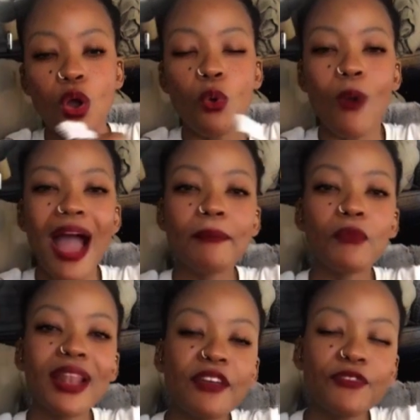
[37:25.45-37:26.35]
Why am
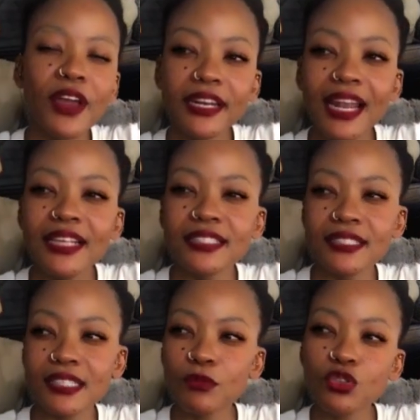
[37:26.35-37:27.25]
I laughing
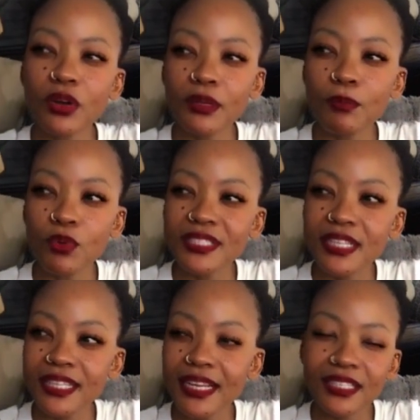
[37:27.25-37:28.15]

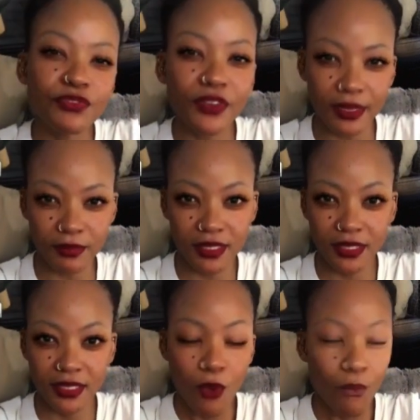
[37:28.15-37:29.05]
the flames?